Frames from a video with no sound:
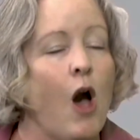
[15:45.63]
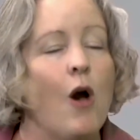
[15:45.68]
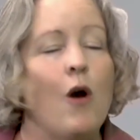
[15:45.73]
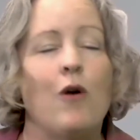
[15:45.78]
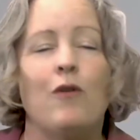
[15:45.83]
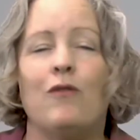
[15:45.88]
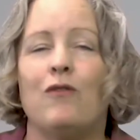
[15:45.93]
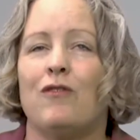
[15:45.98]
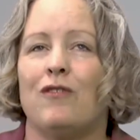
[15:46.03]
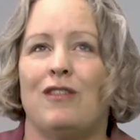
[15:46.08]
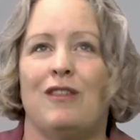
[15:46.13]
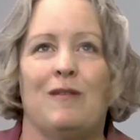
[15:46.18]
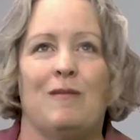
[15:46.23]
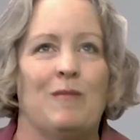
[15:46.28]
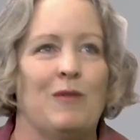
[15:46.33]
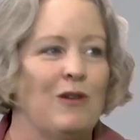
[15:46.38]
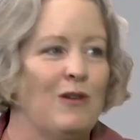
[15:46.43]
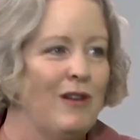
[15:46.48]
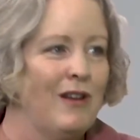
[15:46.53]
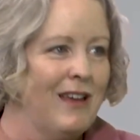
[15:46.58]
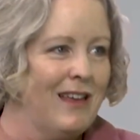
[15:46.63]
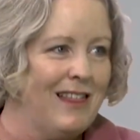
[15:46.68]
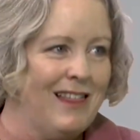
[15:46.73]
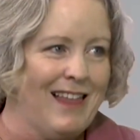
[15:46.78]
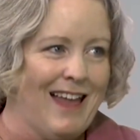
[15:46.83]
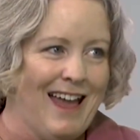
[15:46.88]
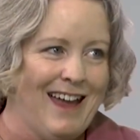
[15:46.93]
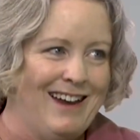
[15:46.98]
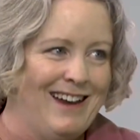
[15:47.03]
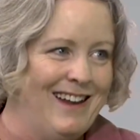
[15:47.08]
Over the moon
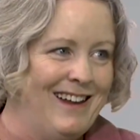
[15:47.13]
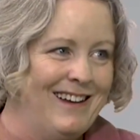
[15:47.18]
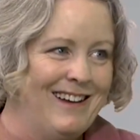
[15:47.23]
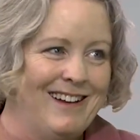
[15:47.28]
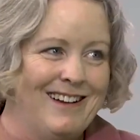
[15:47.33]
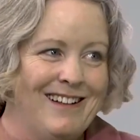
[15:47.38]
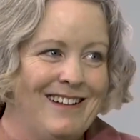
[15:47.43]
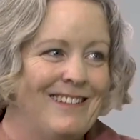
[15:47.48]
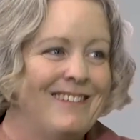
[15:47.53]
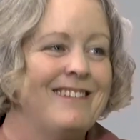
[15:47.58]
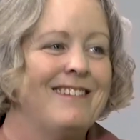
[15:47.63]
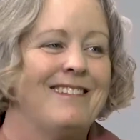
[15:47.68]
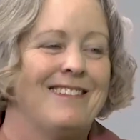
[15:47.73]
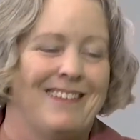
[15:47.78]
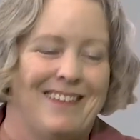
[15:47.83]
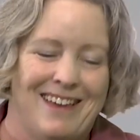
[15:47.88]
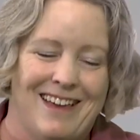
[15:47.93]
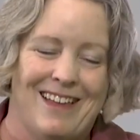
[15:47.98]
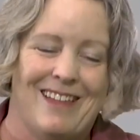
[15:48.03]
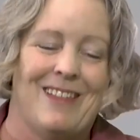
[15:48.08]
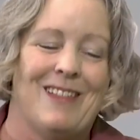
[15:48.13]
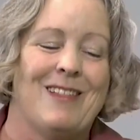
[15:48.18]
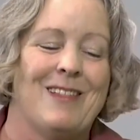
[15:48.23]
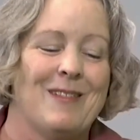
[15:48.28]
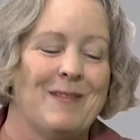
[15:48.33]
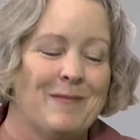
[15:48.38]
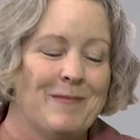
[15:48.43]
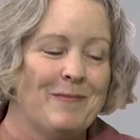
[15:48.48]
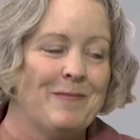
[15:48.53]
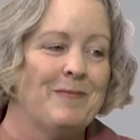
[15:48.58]
excited. Yes.
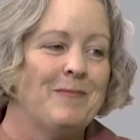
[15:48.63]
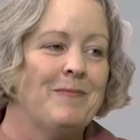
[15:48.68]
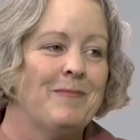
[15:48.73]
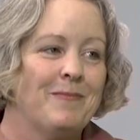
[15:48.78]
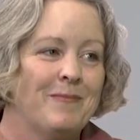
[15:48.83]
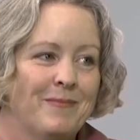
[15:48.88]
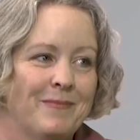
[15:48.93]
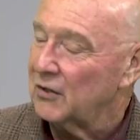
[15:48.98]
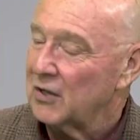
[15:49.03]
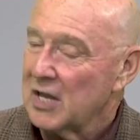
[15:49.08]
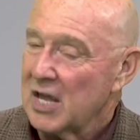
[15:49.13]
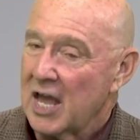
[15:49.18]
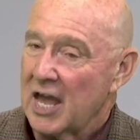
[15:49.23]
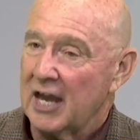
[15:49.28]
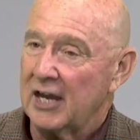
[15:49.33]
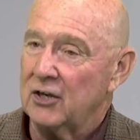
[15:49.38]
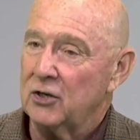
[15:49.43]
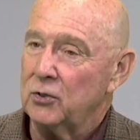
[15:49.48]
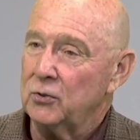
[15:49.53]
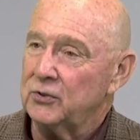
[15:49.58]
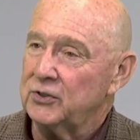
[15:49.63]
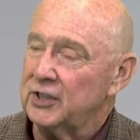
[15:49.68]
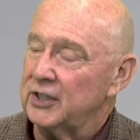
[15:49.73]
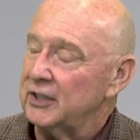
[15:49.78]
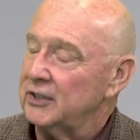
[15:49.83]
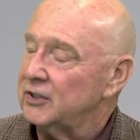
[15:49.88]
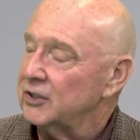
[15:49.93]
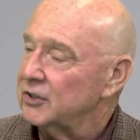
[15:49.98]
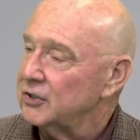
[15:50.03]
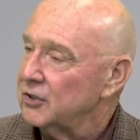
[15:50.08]
Oh, that is wonderful. And who
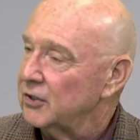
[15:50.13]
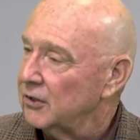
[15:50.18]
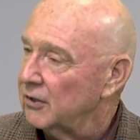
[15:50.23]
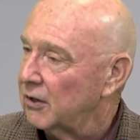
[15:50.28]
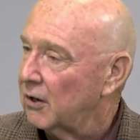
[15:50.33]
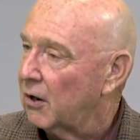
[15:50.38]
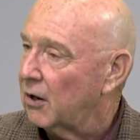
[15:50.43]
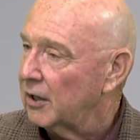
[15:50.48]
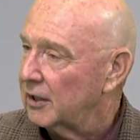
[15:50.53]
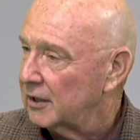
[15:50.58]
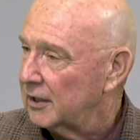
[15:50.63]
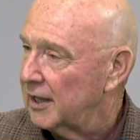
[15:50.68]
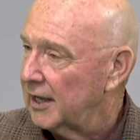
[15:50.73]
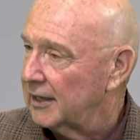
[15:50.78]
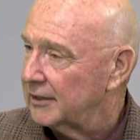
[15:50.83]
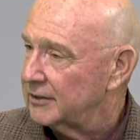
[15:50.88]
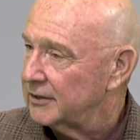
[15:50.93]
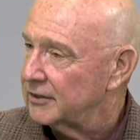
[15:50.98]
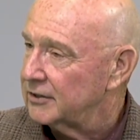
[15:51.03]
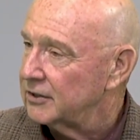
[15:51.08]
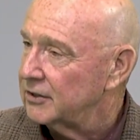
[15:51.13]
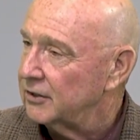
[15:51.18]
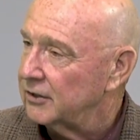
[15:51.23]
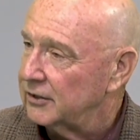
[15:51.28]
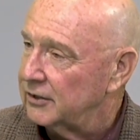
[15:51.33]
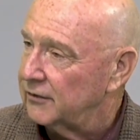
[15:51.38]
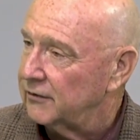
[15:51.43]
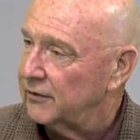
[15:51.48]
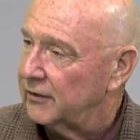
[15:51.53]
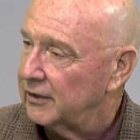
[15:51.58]
teaches your art classes in your
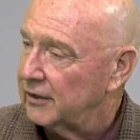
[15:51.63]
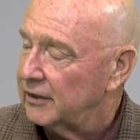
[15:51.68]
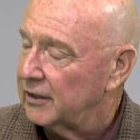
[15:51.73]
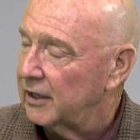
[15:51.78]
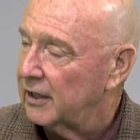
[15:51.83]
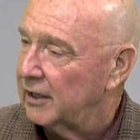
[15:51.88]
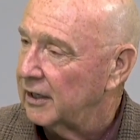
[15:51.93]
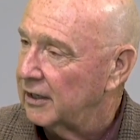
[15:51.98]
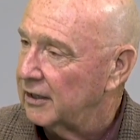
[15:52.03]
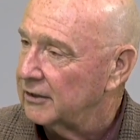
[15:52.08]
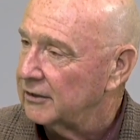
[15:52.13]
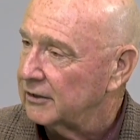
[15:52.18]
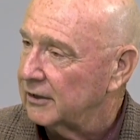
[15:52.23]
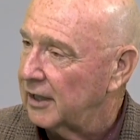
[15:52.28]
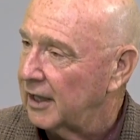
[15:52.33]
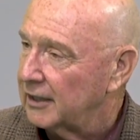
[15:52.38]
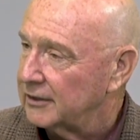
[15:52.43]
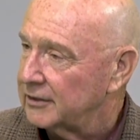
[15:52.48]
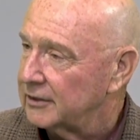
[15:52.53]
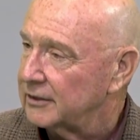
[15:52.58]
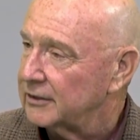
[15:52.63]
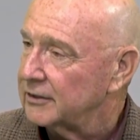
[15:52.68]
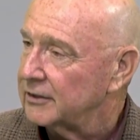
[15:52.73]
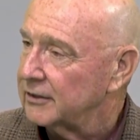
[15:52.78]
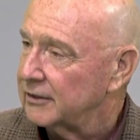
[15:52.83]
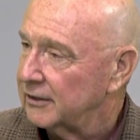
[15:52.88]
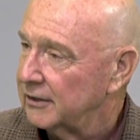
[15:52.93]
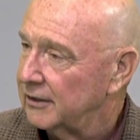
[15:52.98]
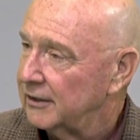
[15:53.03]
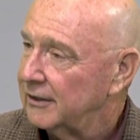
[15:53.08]
different classes?
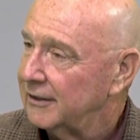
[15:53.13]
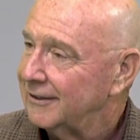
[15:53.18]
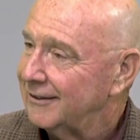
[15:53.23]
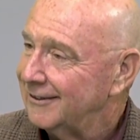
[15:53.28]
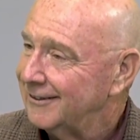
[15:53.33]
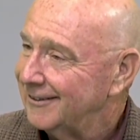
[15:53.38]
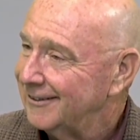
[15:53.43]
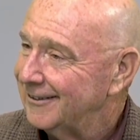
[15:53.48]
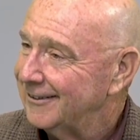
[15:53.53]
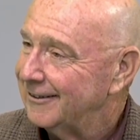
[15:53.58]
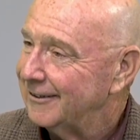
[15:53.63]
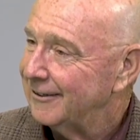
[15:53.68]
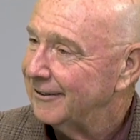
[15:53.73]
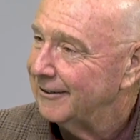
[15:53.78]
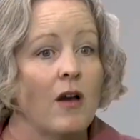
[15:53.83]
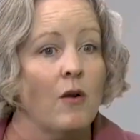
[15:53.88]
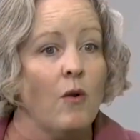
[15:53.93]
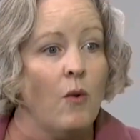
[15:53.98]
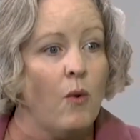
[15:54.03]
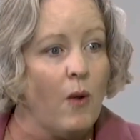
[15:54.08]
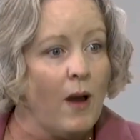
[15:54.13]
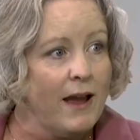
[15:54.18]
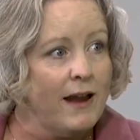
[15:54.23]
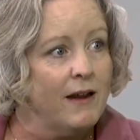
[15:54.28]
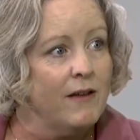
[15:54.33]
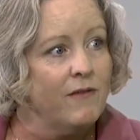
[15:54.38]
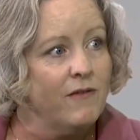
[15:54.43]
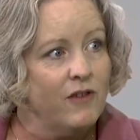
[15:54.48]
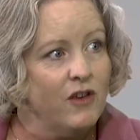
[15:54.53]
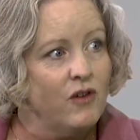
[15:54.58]
We have
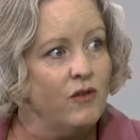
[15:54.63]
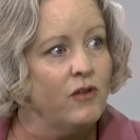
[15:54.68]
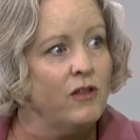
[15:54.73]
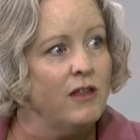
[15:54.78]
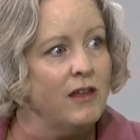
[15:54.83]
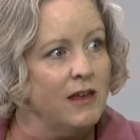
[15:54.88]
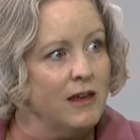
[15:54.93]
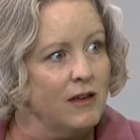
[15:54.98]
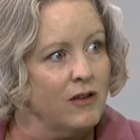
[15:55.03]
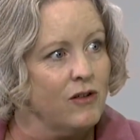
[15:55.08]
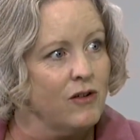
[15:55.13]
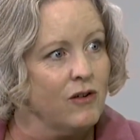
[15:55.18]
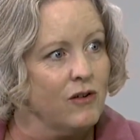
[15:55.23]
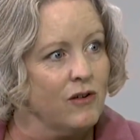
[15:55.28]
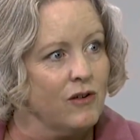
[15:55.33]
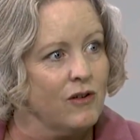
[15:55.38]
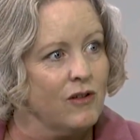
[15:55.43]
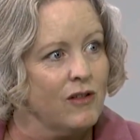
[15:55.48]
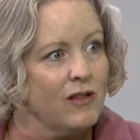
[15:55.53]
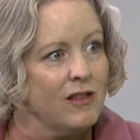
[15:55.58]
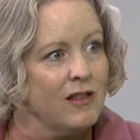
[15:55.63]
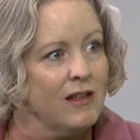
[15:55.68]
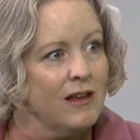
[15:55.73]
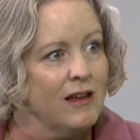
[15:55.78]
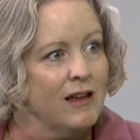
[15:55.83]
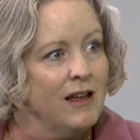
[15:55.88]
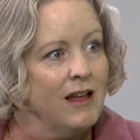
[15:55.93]
quite a few teachers.